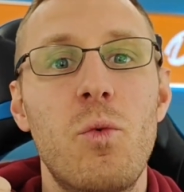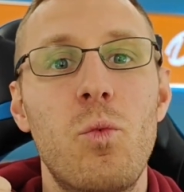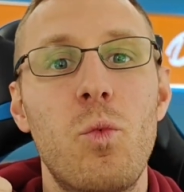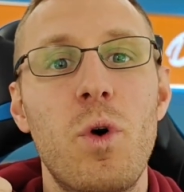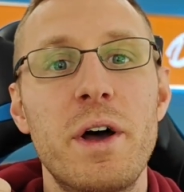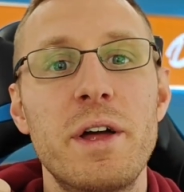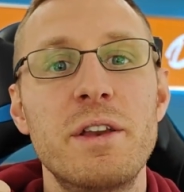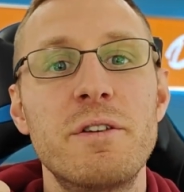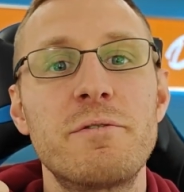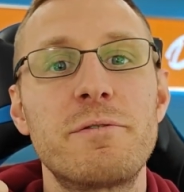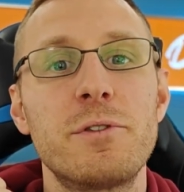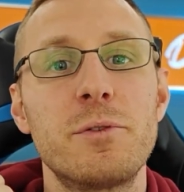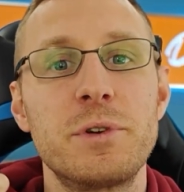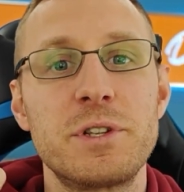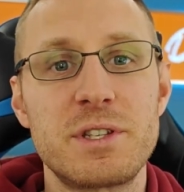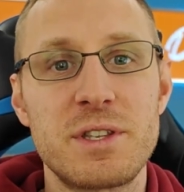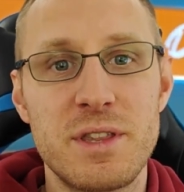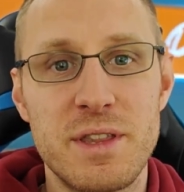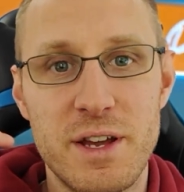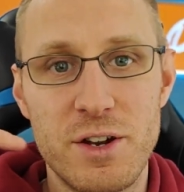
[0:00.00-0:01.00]
what
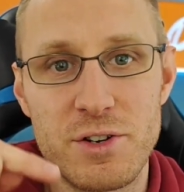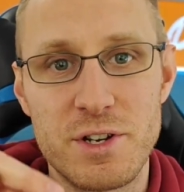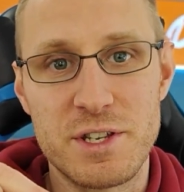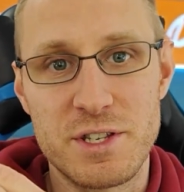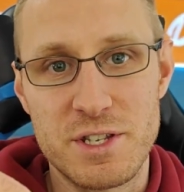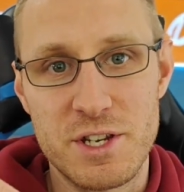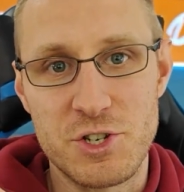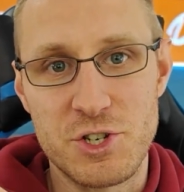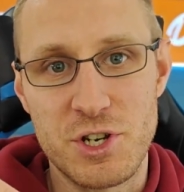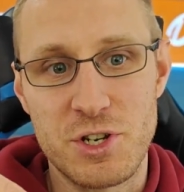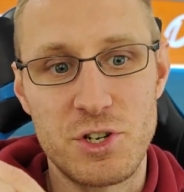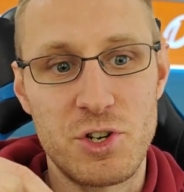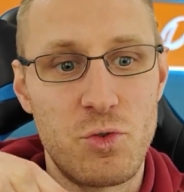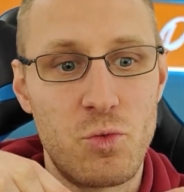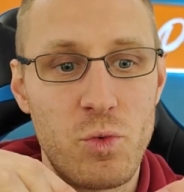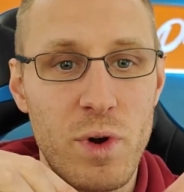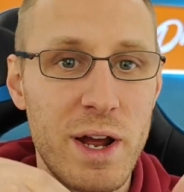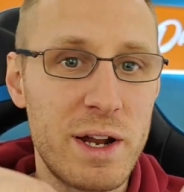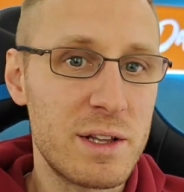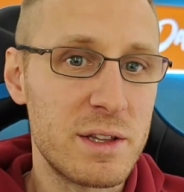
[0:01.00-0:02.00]
influenced their decision
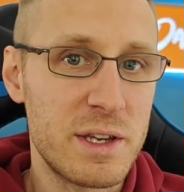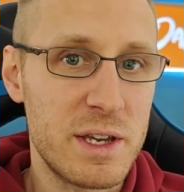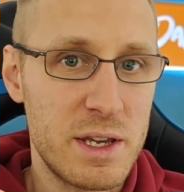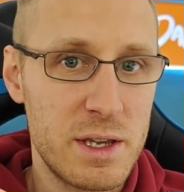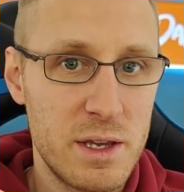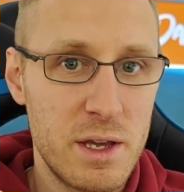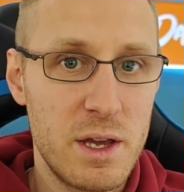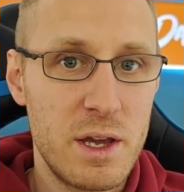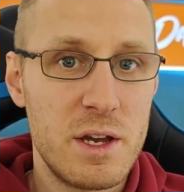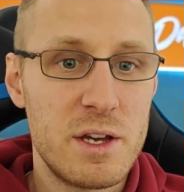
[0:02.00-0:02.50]
directly.